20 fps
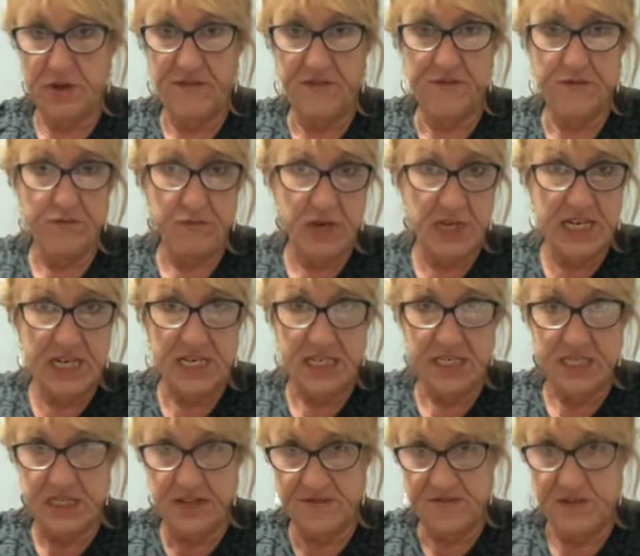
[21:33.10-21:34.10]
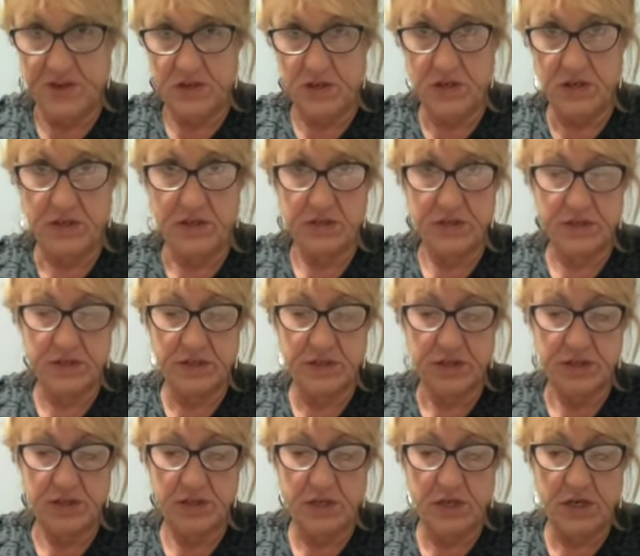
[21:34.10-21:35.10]
really difficult,
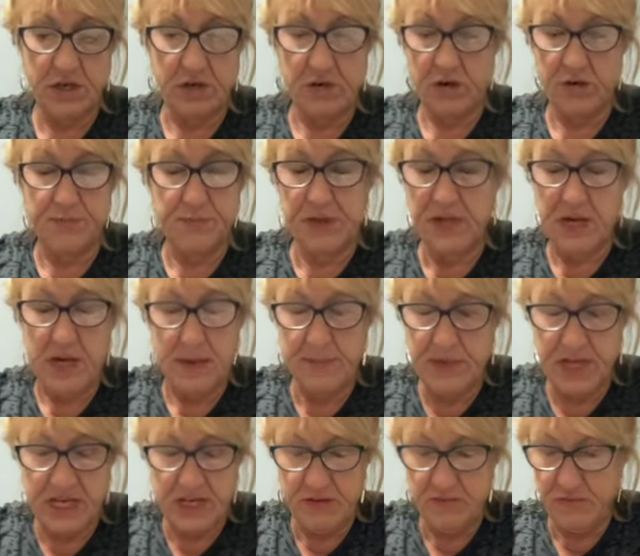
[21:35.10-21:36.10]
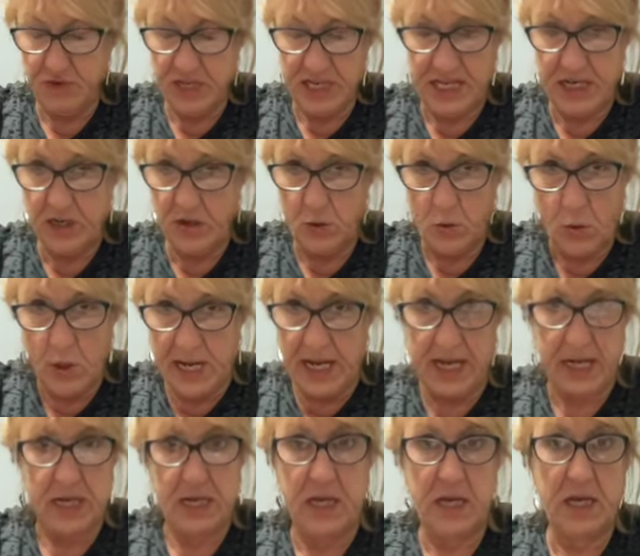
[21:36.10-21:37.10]
or I mean really
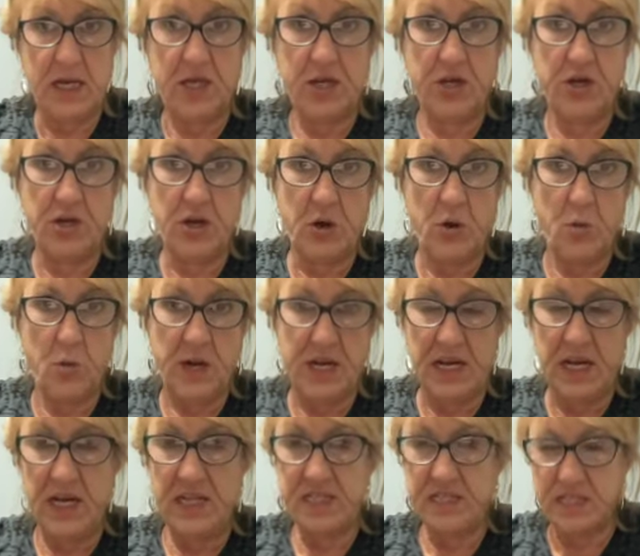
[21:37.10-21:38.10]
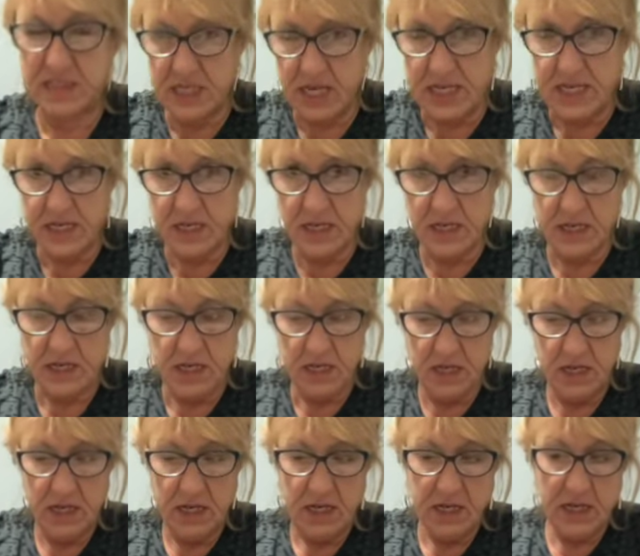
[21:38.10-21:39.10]
quick, you know, when it's sudden
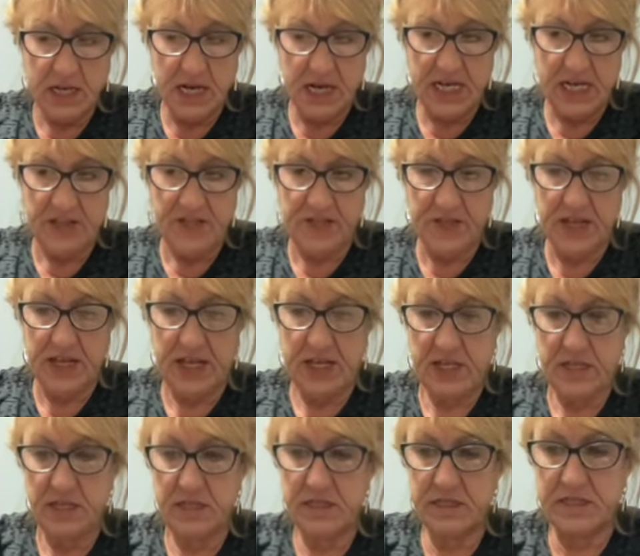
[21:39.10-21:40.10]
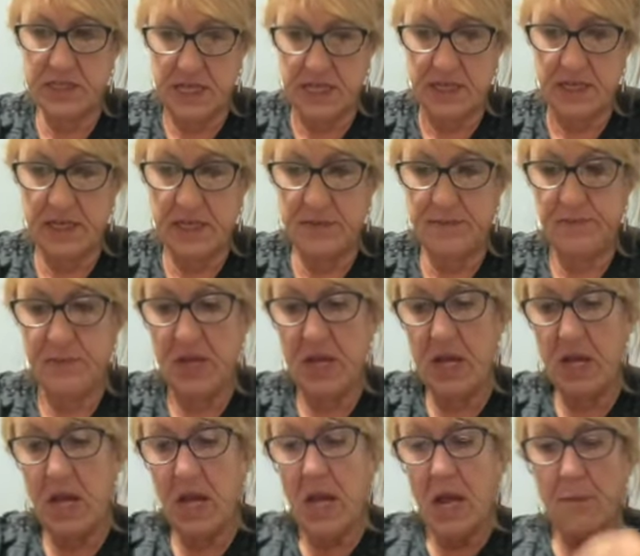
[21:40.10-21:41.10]
kind of thing, sudden.
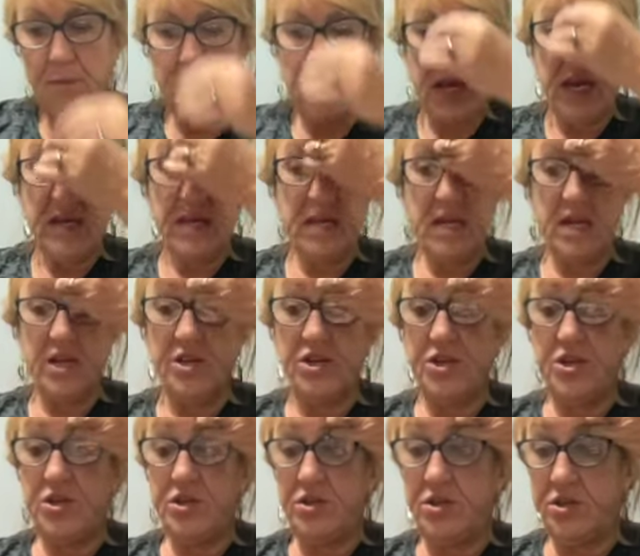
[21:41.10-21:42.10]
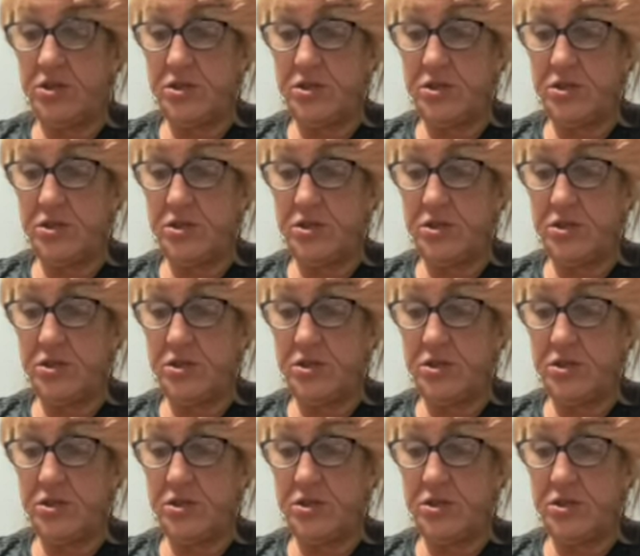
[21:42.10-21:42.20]
But you